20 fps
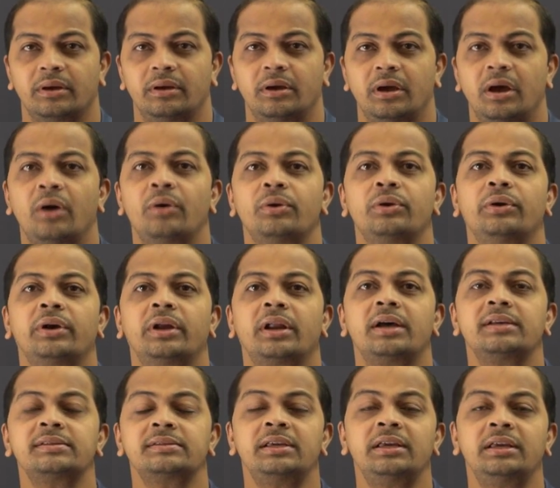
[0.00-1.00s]
How you are
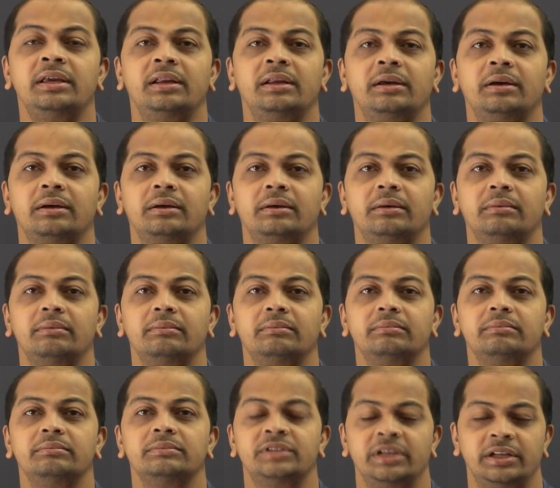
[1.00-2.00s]
asking in a
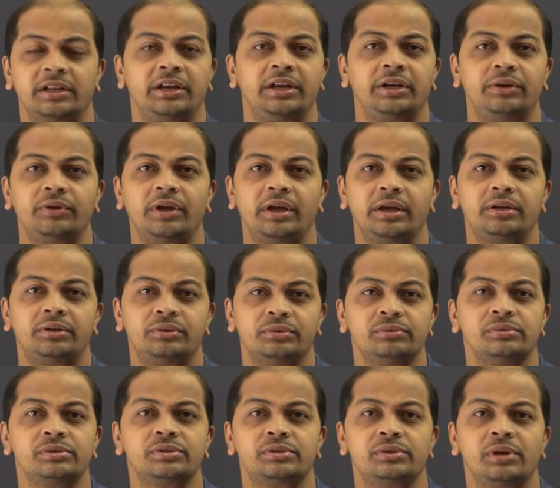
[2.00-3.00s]
generative AI
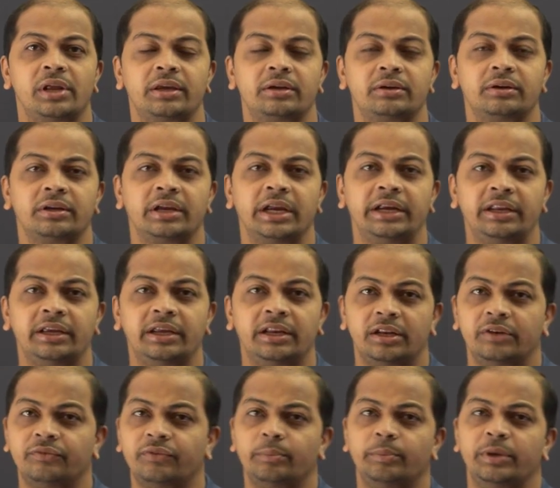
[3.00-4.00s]
tools getting an
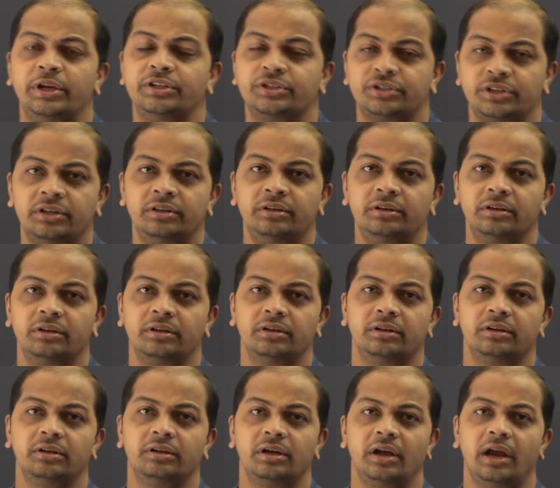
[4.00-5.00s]
information
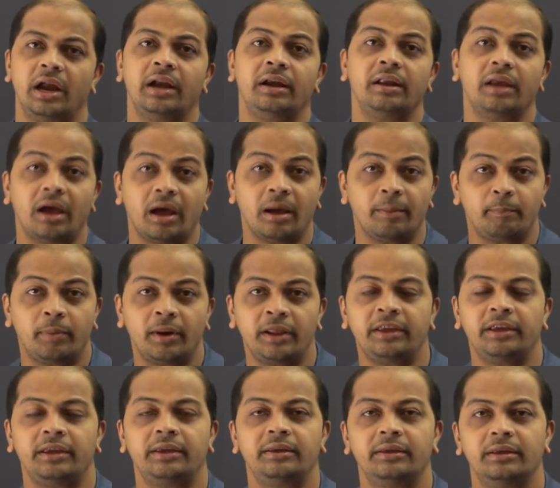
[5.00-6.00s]
and
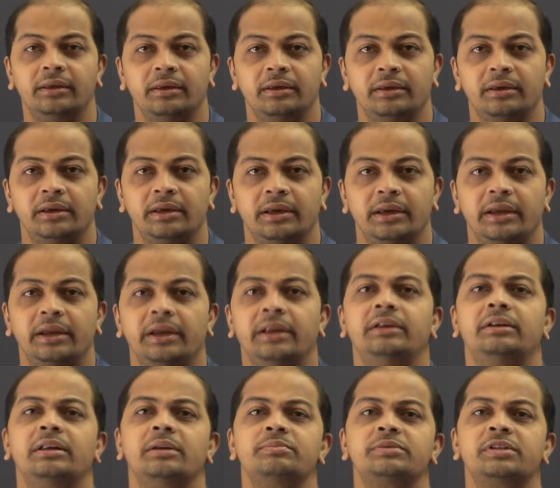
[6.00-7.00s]
applying
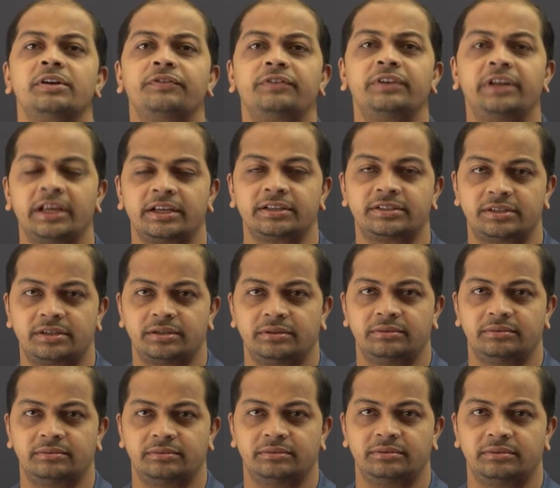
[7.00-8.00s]
in terms of text,
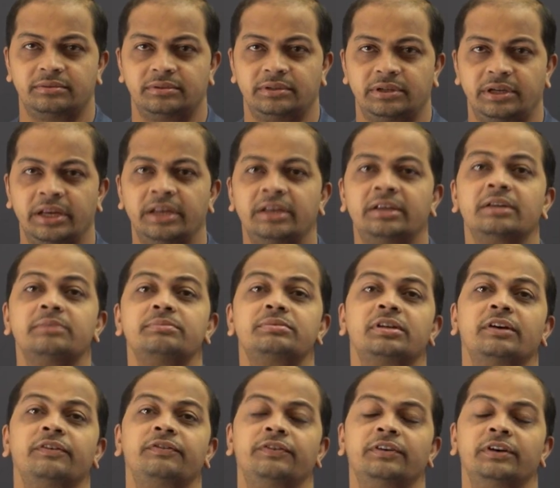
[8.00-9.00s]
in terms
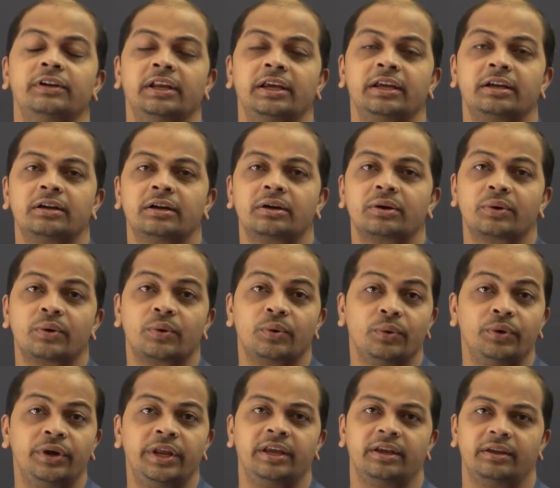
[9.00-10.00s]
of
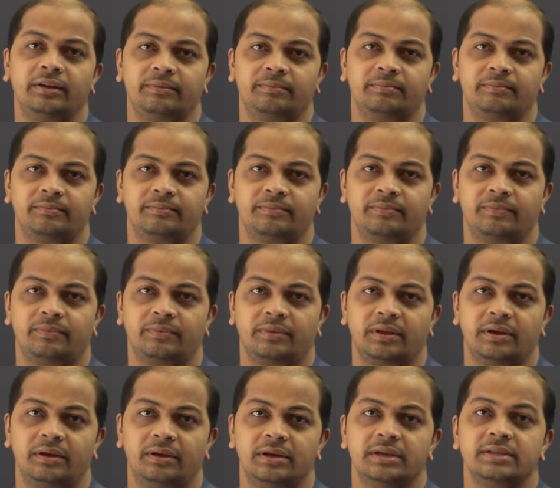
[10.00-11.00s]
coding,
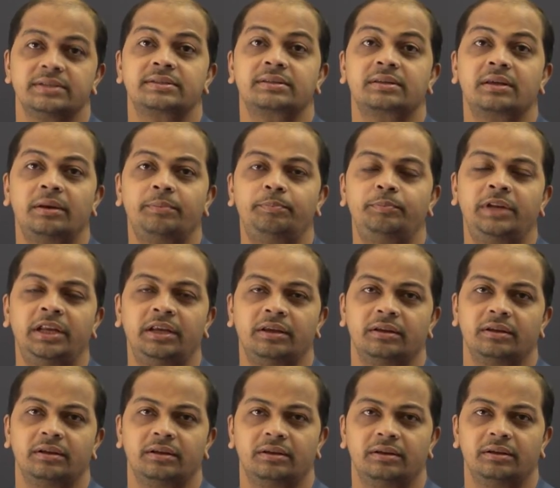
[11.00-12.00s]

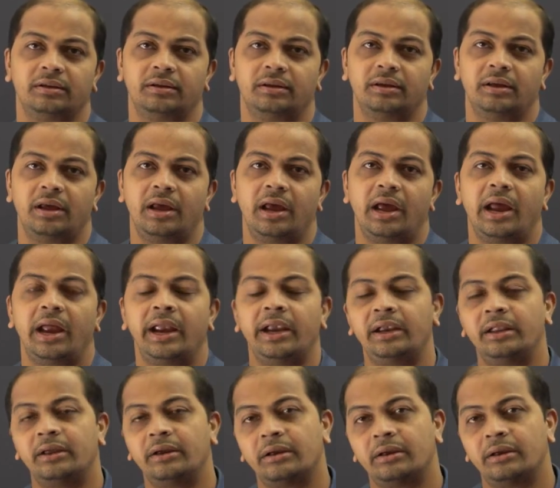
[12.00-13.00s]
scripting,
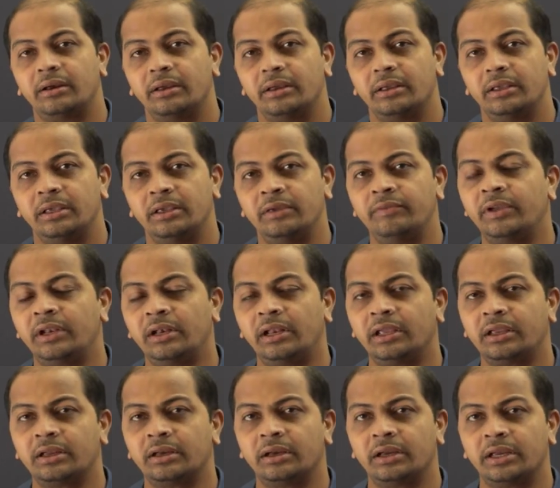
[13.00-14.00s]
and even
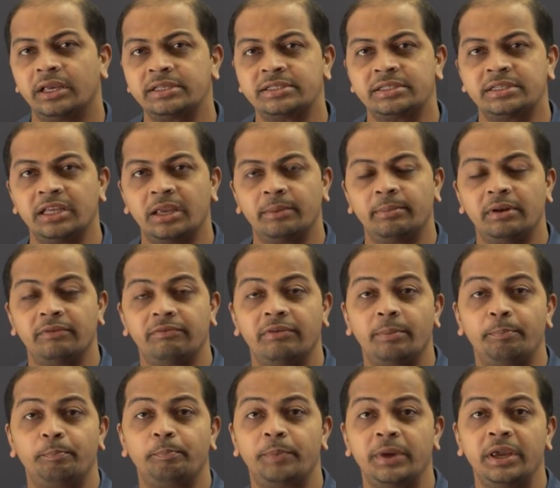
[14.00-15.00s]
HTML
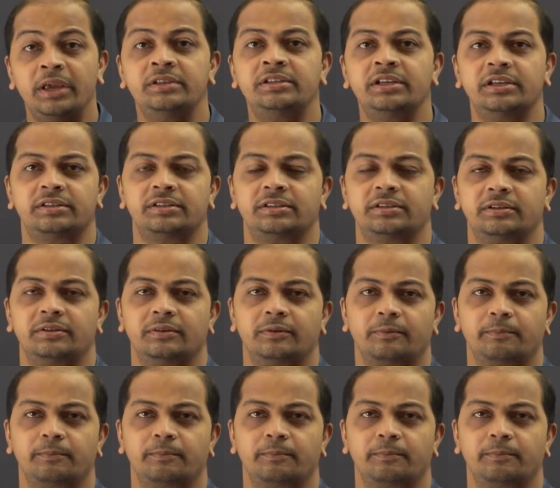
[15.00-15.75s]
web pages.